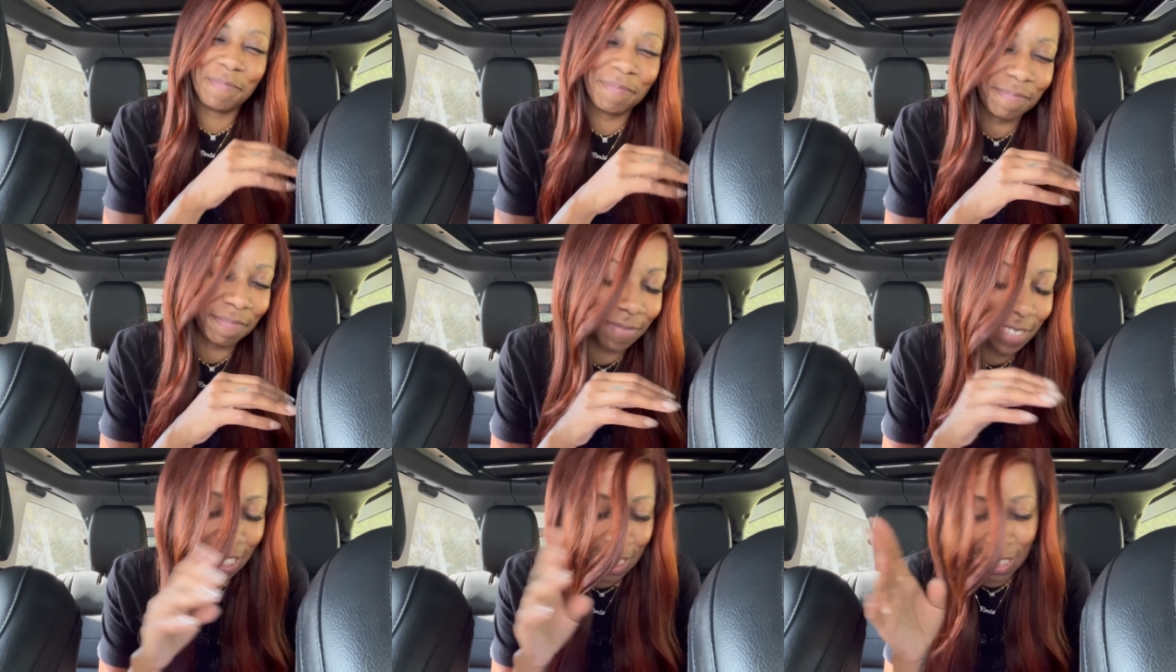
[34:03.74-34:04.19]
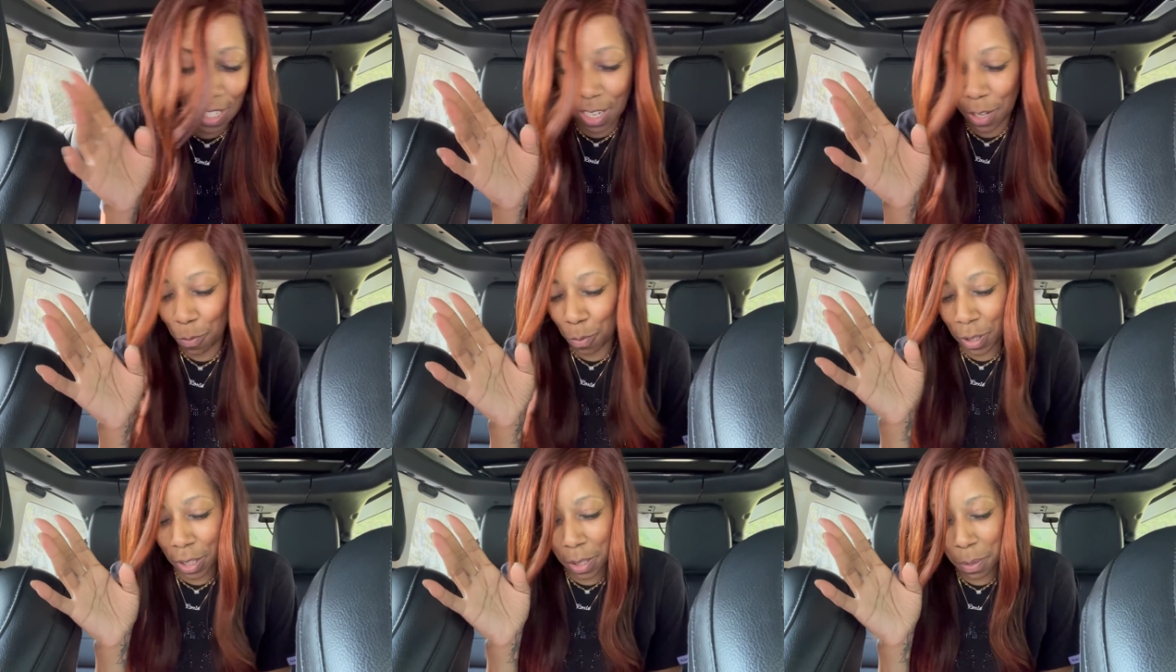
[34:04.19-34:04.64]
This could
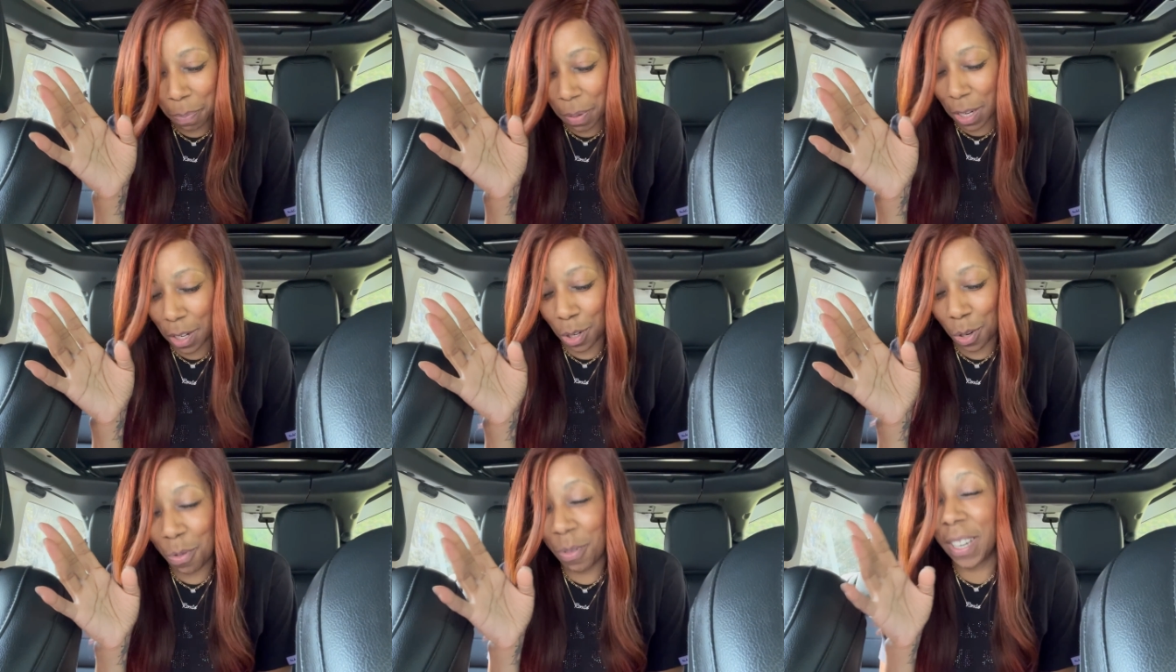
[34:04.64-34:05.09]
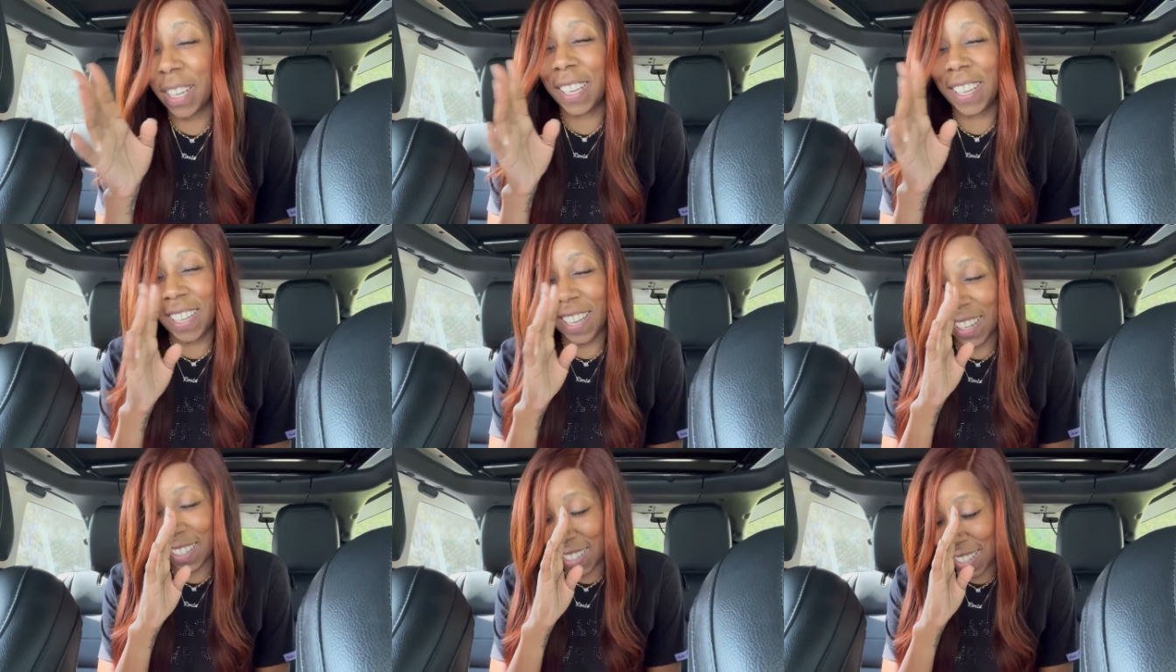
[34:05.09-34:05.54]
have really been a
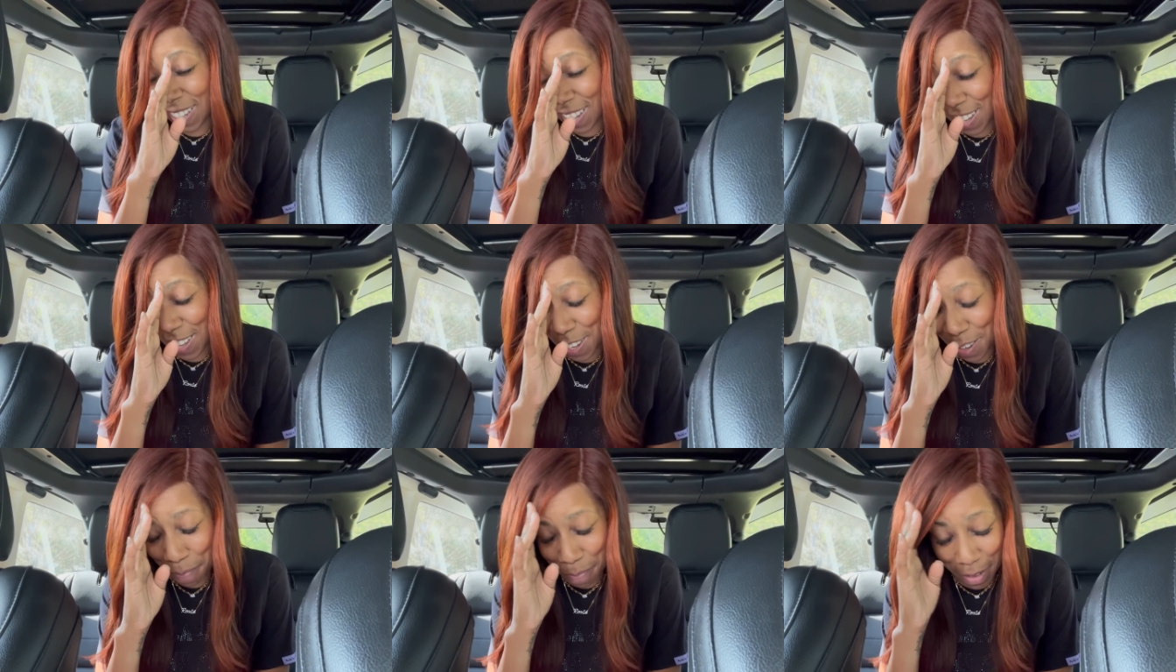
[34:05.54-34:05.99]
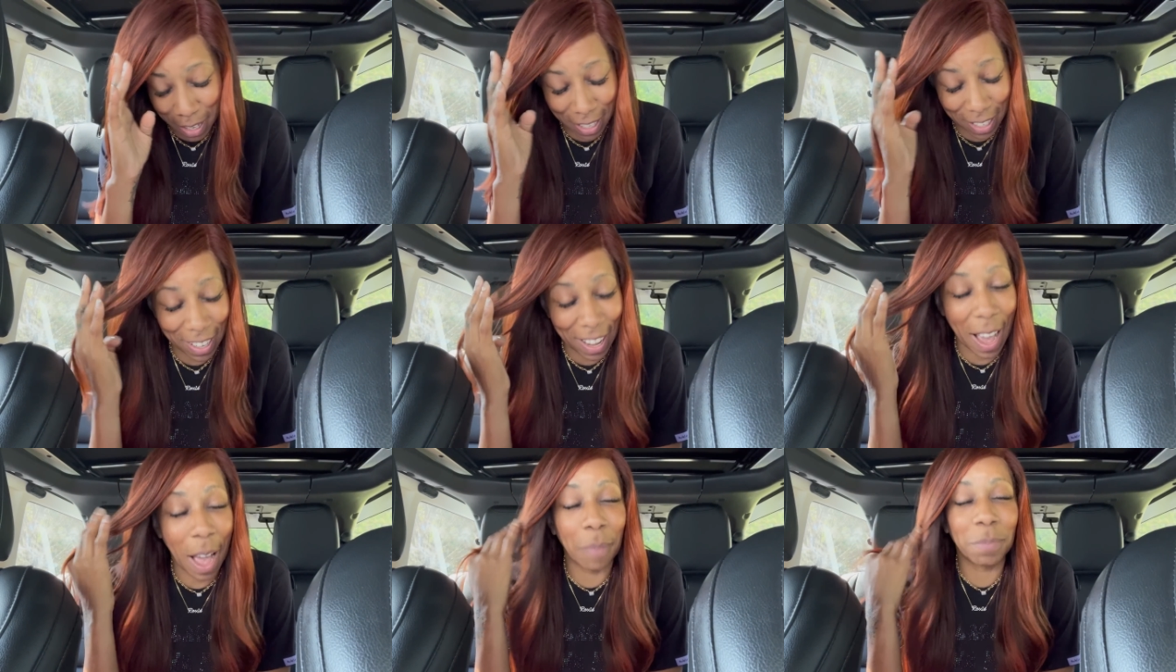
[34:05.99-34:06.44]
quickie at the end,
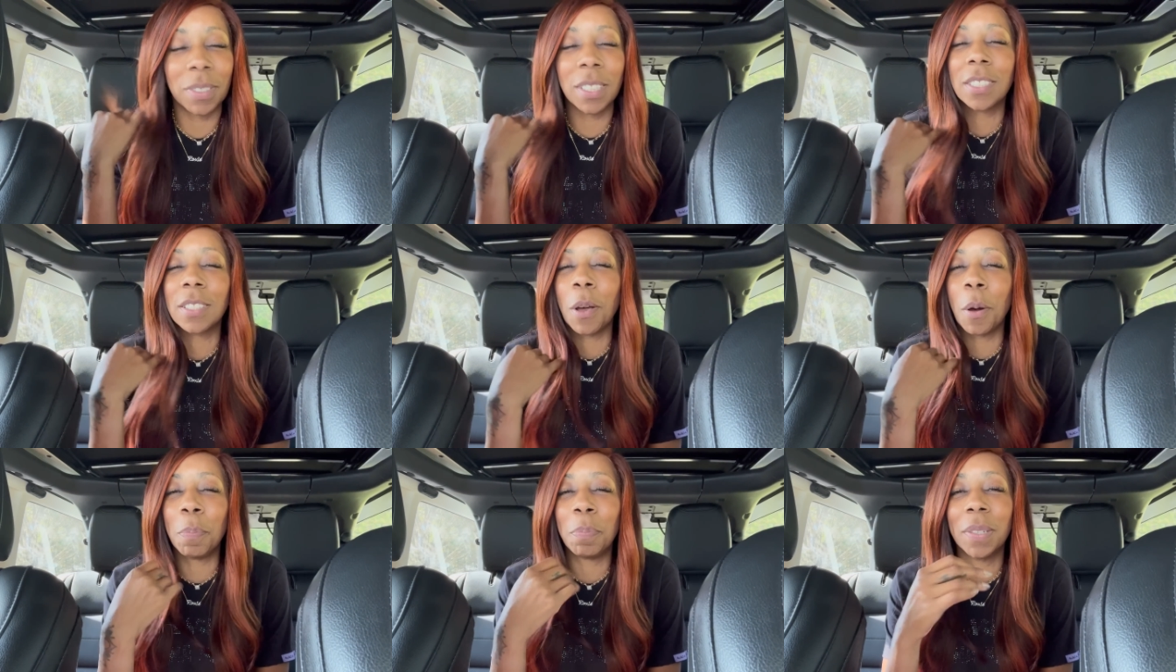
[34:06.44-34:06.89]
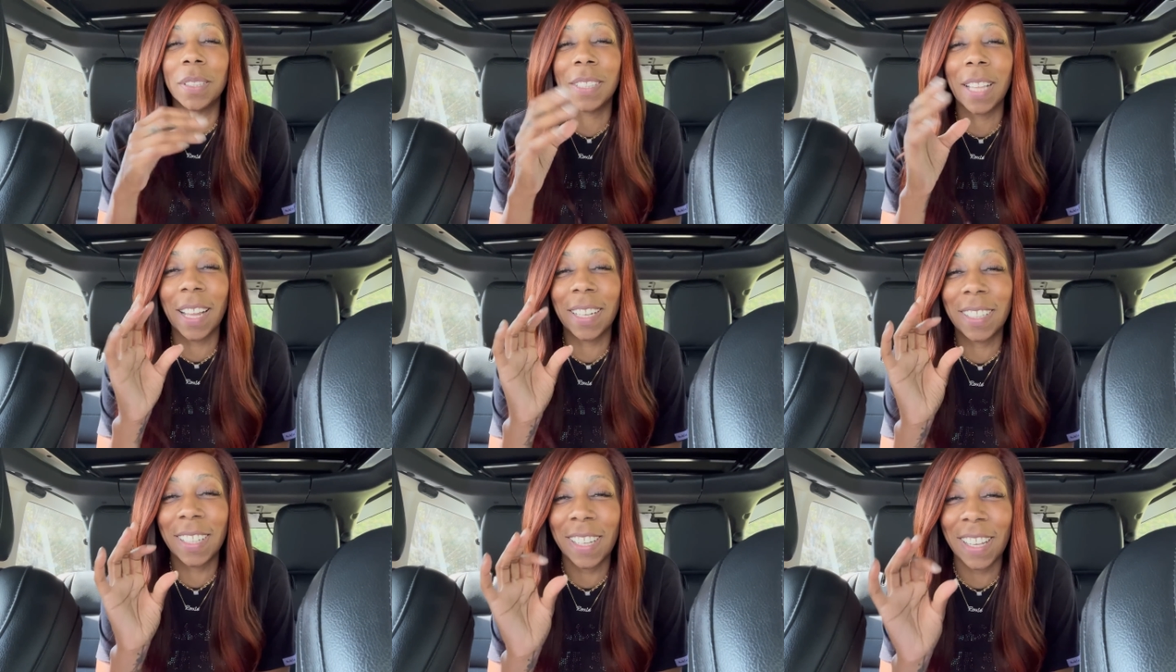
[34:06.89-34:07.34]
but I'm just gonna put
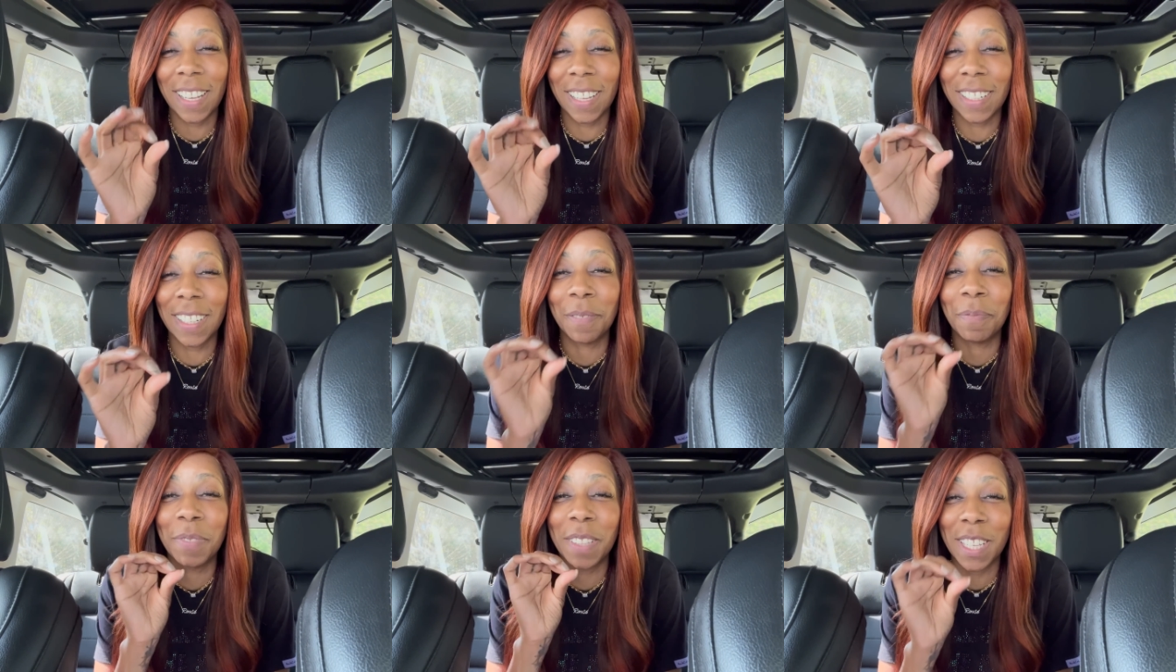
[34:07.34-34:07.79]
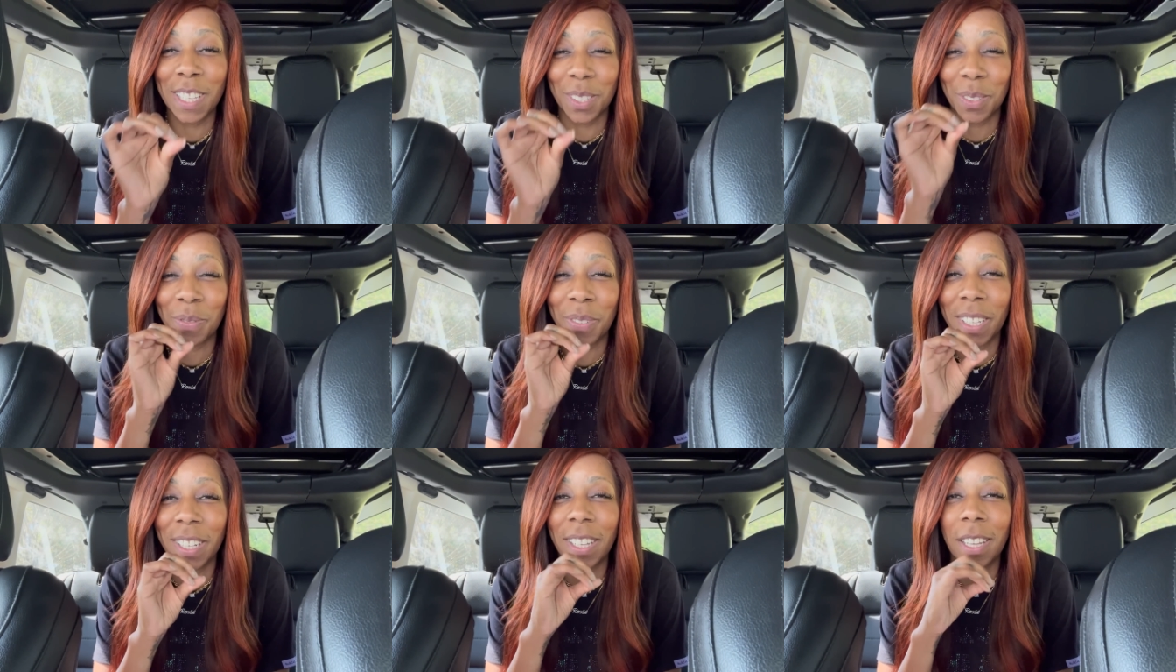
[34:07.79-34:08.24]
that at the end of
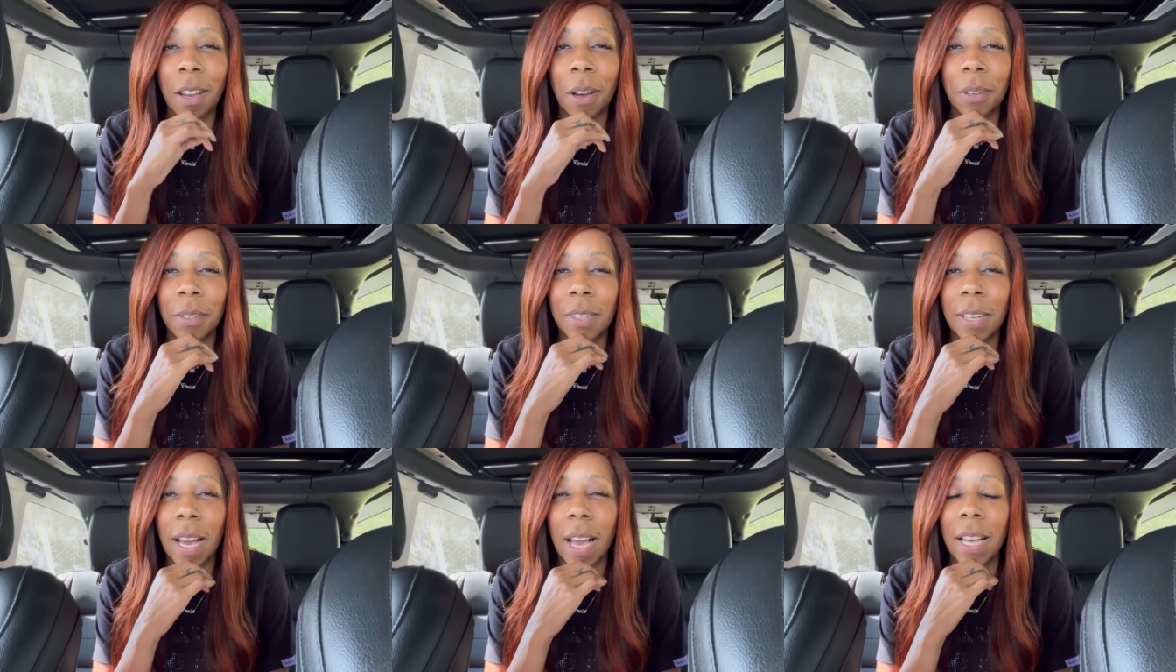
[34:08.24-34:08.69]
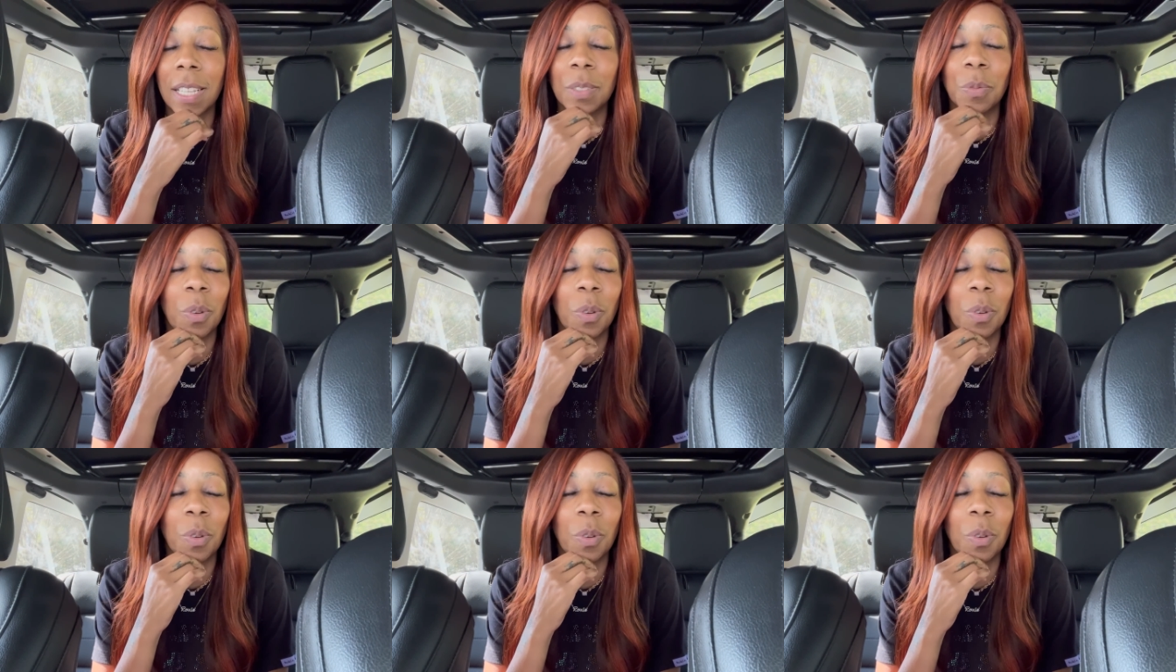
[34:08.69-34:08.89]
this video, you guys.